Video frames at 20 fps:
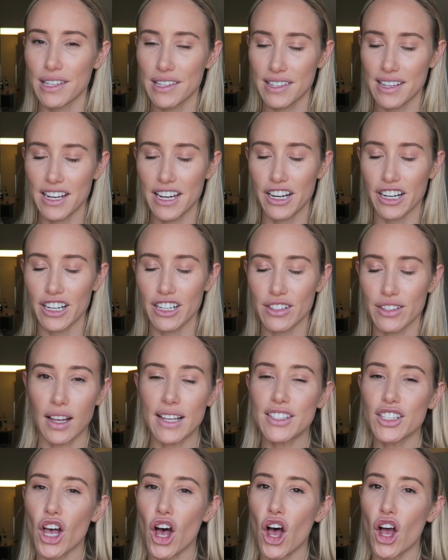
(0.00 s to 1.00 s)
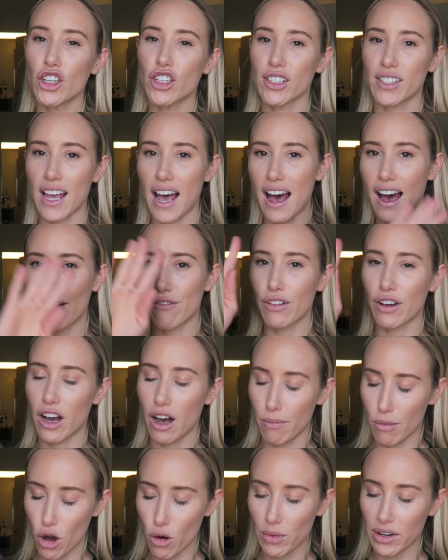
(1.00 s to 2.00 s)
sneakers. Let's all just have
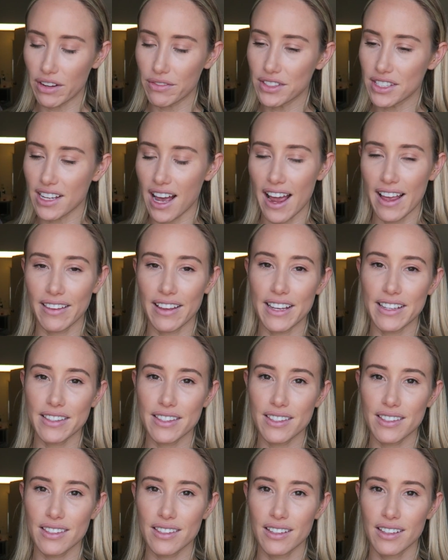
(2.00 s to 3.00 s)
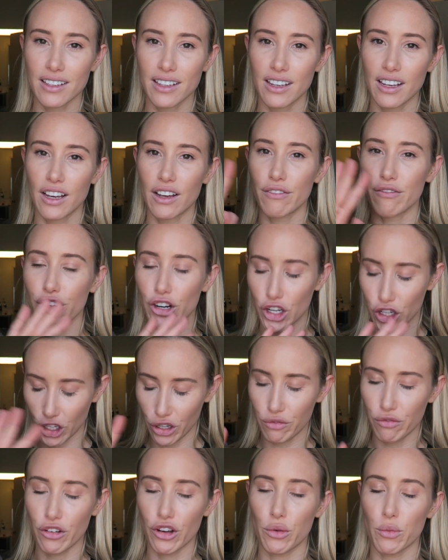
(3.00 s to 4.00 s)
a moment of silence for
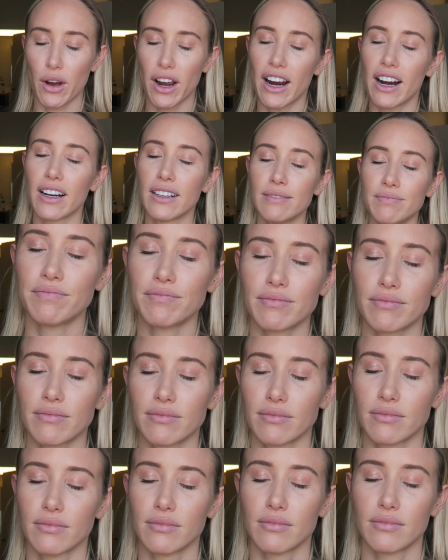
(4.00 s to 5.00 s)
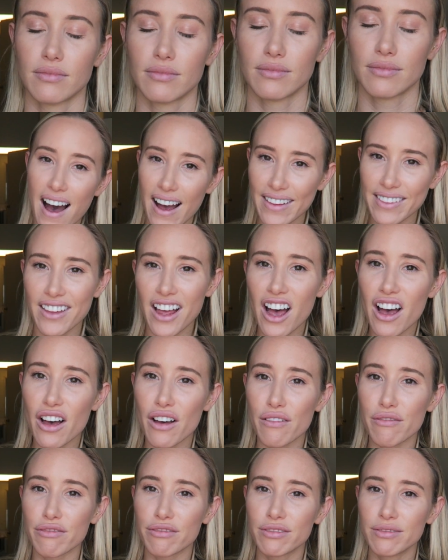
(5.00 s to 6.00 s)
good footwear. I
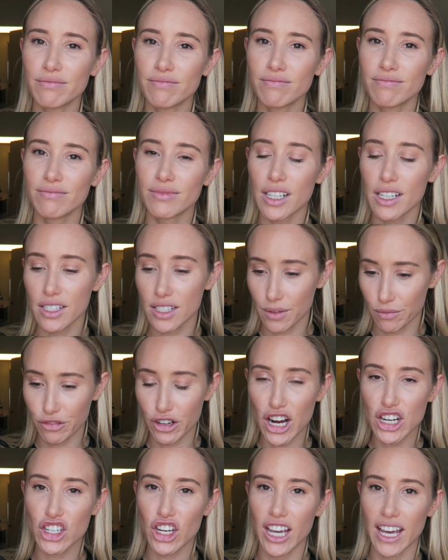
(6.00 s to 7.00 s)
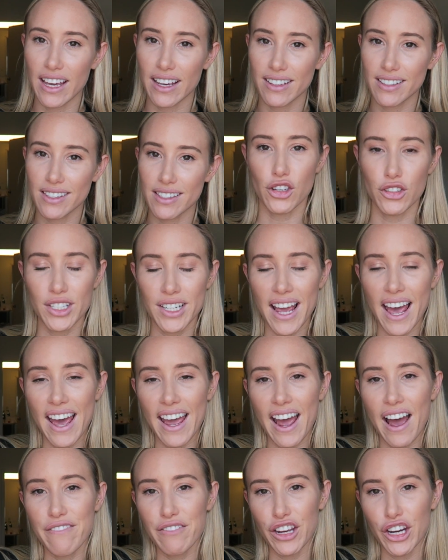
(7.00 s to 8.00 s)
love some fresh kicks. So
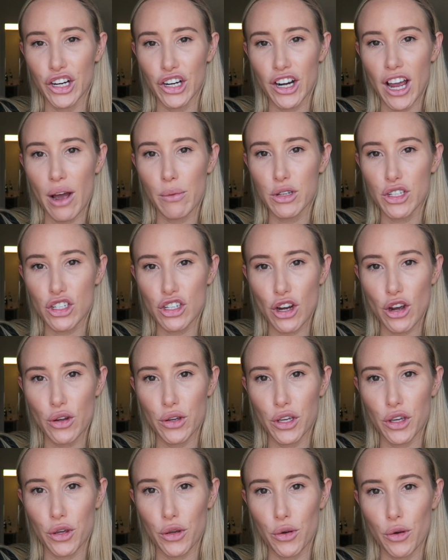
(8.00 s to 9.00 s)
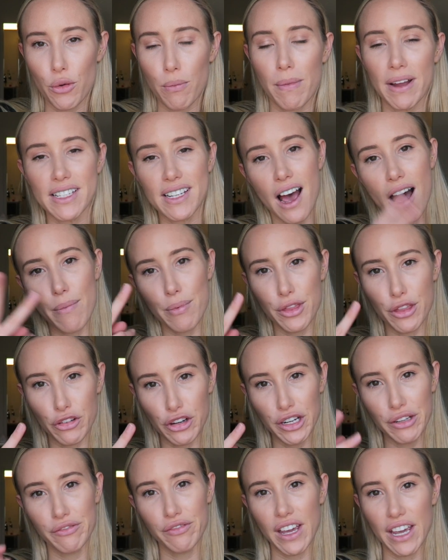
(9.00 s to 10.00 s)
today I figured I would show you my top
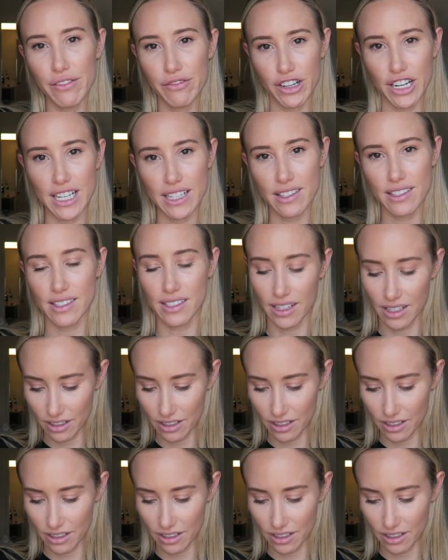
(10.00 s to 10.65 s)
3 favorites